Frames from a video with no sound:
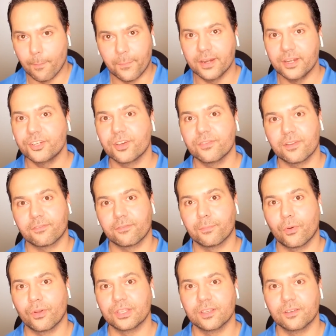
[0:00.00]
bunch of different
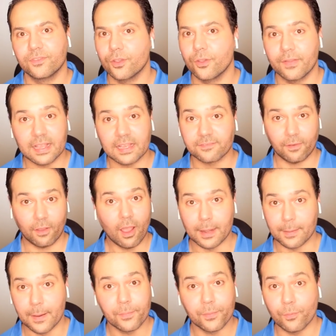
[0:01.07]
points of view, and that's
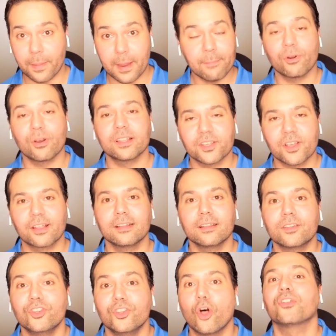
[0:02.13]
fine. People are
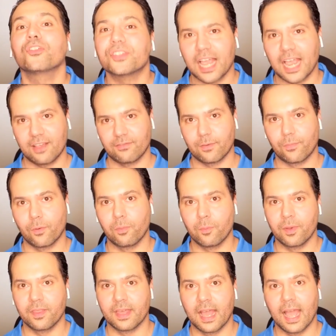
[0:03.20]
entitled not to have a problem
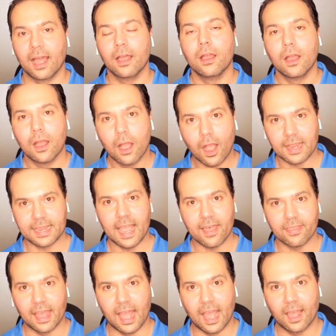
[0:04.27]
with that. I get
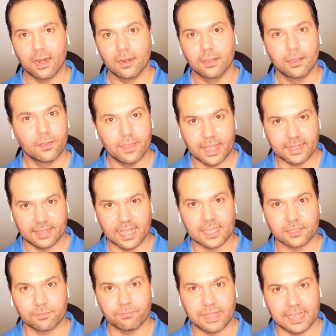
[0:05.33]
that.
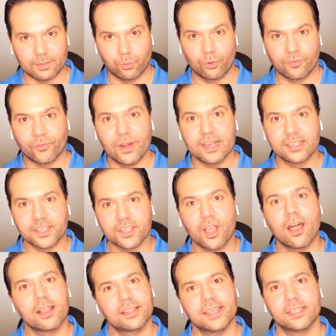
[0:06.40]
That's what a free
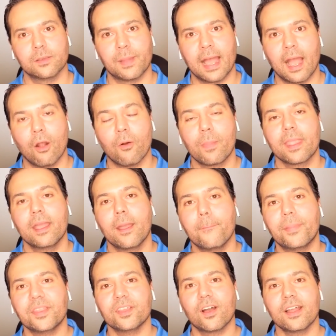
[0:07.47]
society is about.
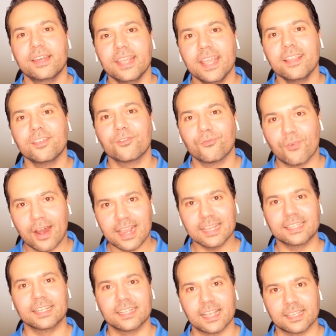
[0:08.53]
But the idea that
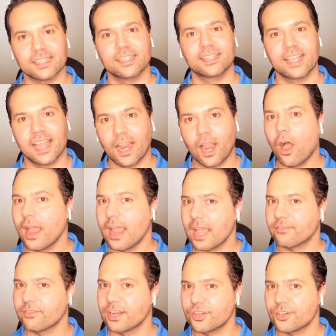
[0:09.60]
raising this and saying, I
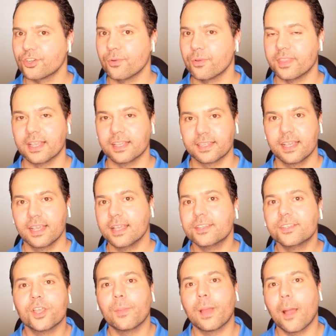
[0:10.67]
have an issue with this, is
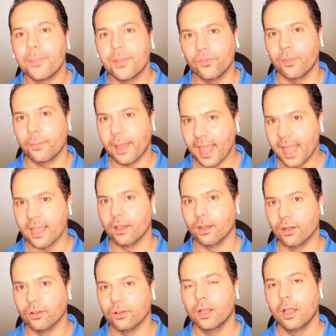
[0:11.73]
somehow beyond the
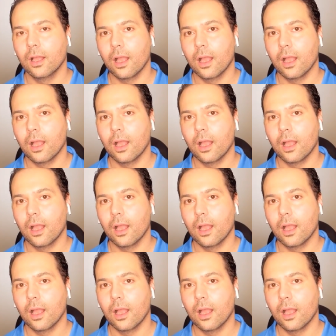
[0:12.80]
pale,